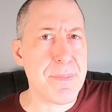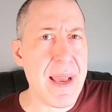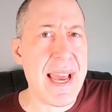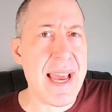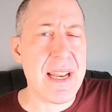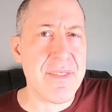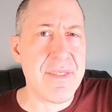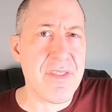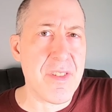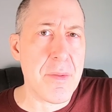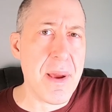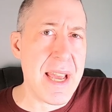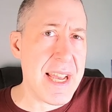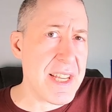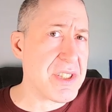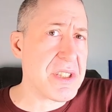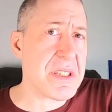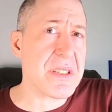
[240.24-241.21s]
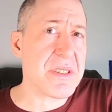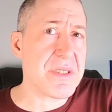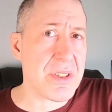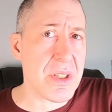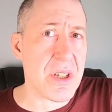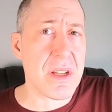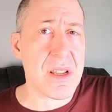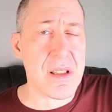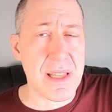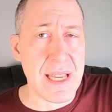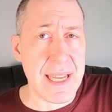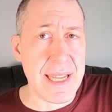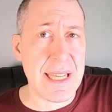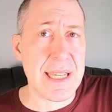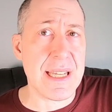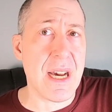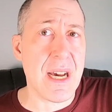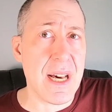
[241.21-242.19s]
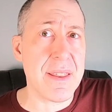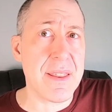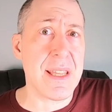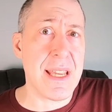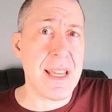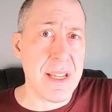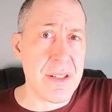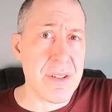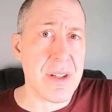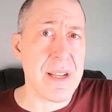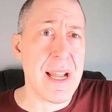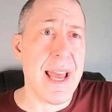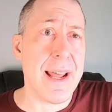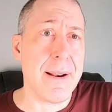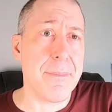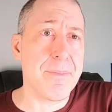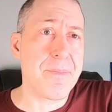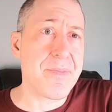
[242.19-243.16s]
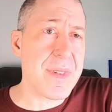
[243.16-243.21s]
bad information circulating on the internet.